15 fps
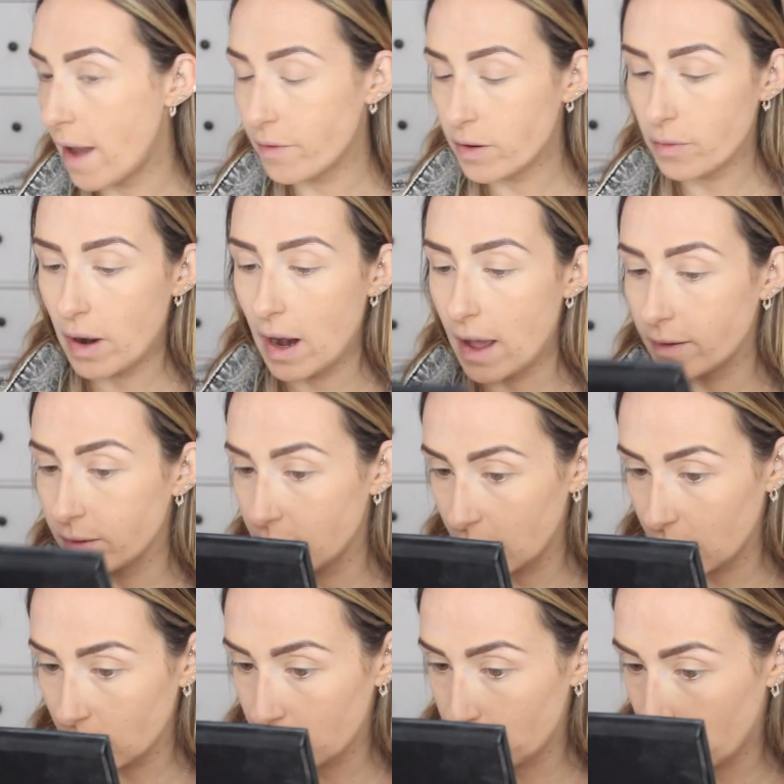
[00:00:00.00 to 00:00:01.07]
Everywhere else it
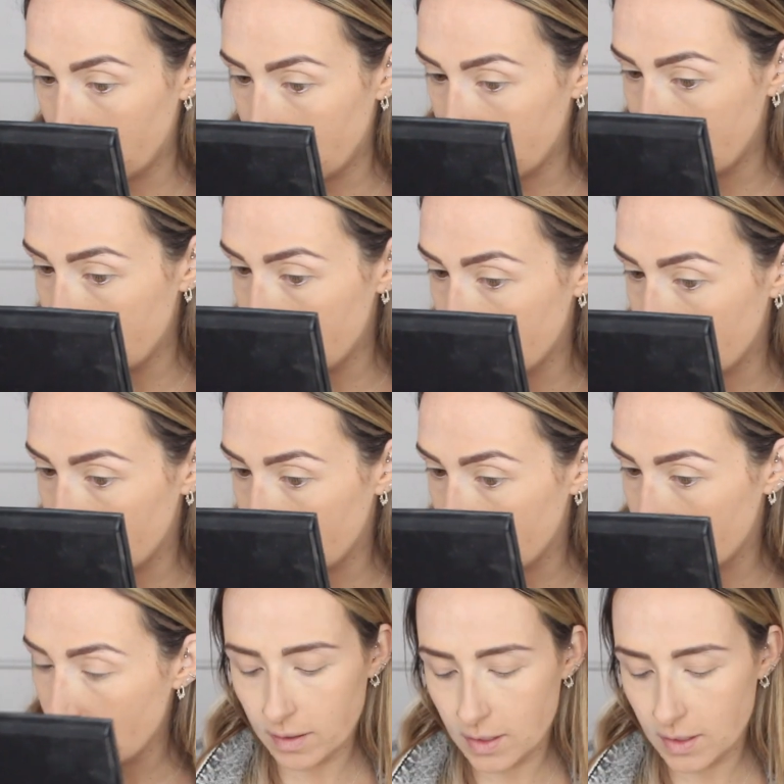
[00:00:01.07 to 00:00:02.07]
looks pretty decent.